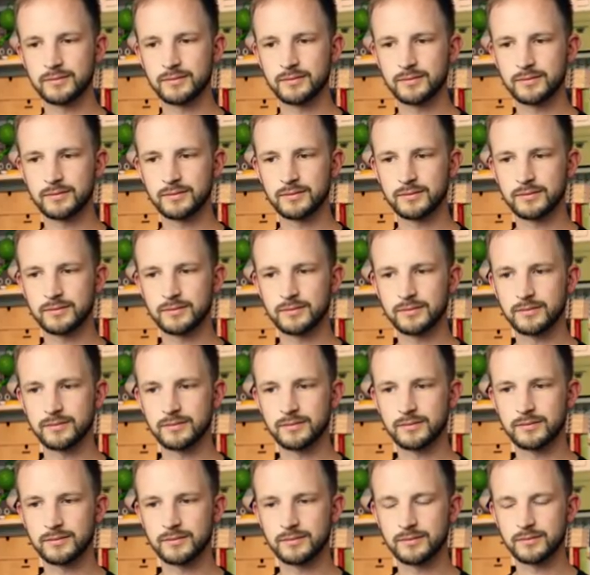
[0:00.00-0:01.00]

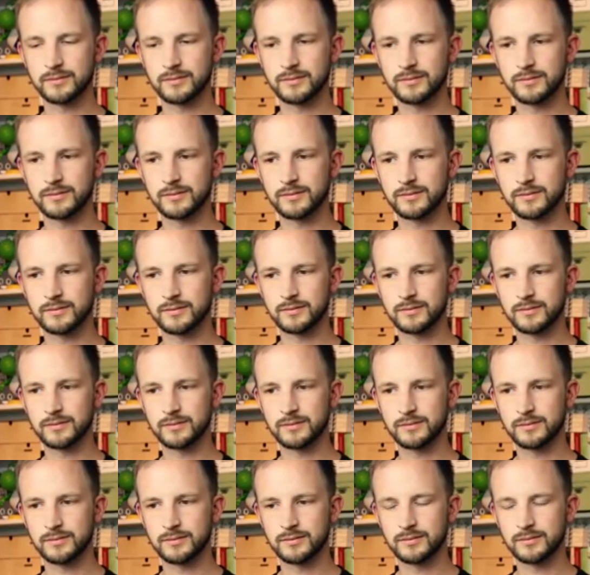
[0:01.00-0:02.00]

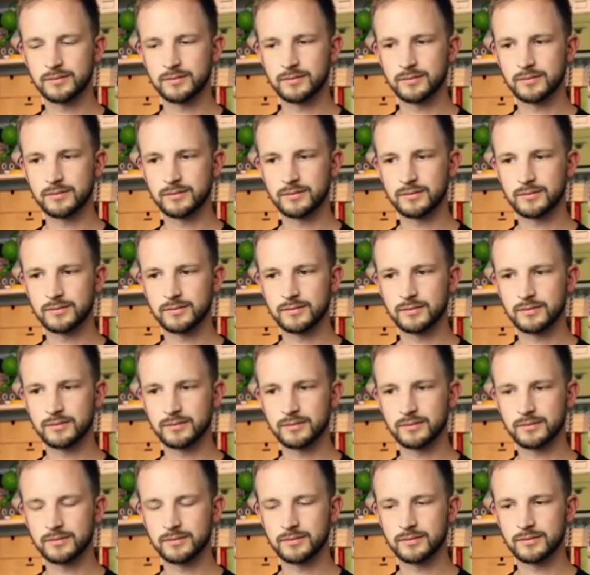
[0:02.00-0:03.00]

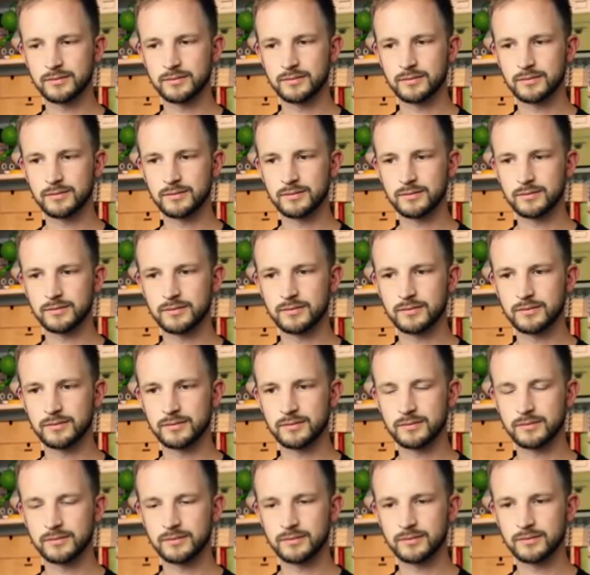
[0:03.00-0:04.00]

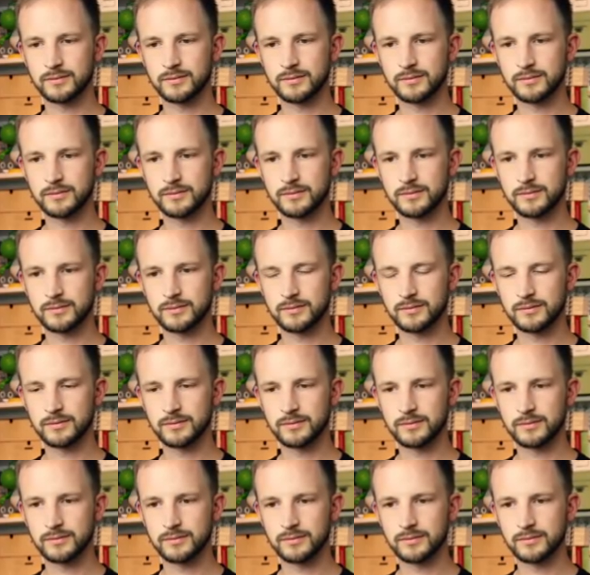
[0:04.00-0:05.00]

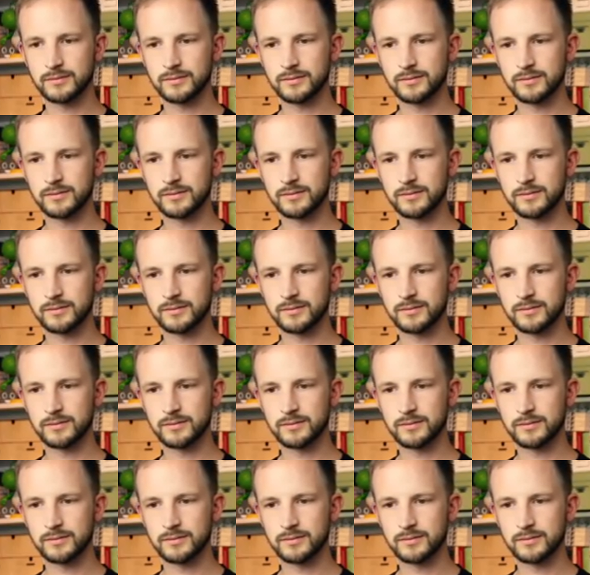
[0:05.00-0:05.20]
This person isn't speaking.